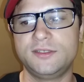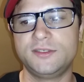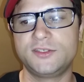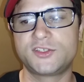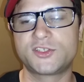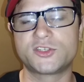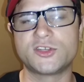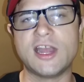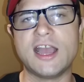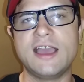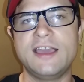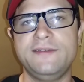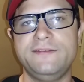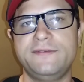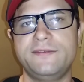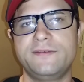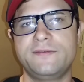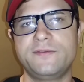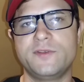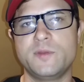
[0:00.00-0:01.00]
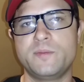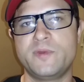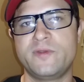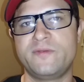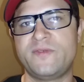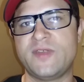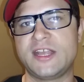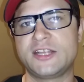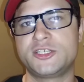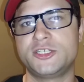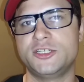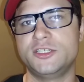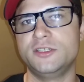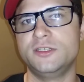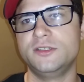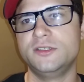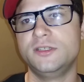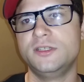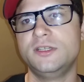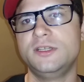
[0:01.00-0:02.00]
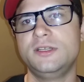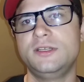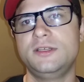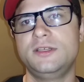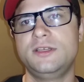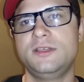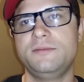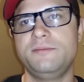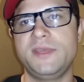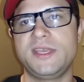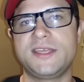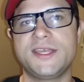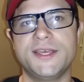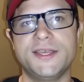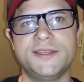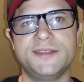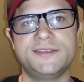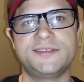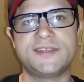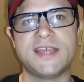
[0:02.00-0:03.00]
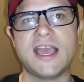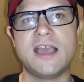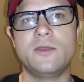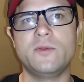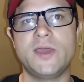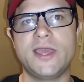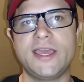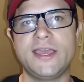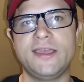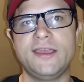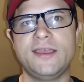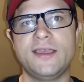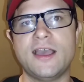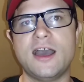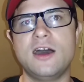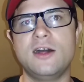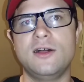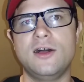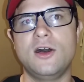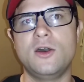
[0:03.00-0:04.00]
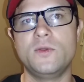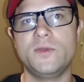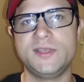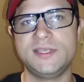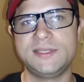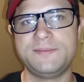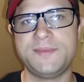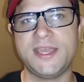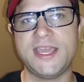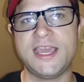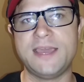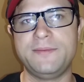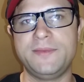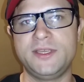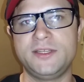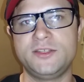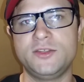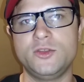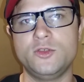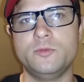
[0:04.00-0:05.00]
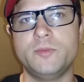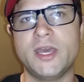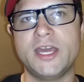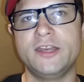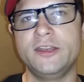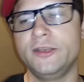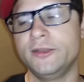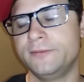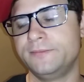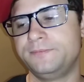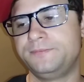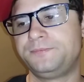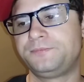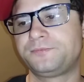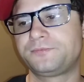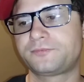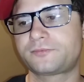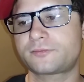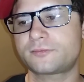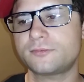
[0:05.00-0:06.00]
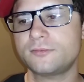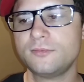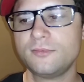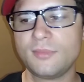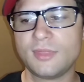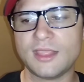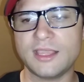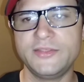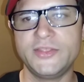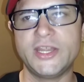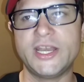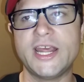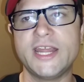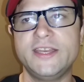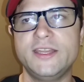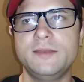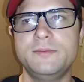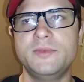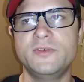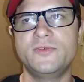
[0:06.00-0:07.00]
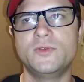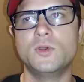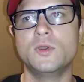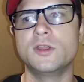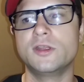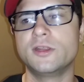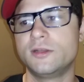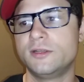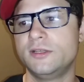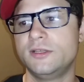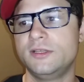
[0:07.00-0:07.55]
strive for perfection, because that way I'll always be aiming to do better than I did before.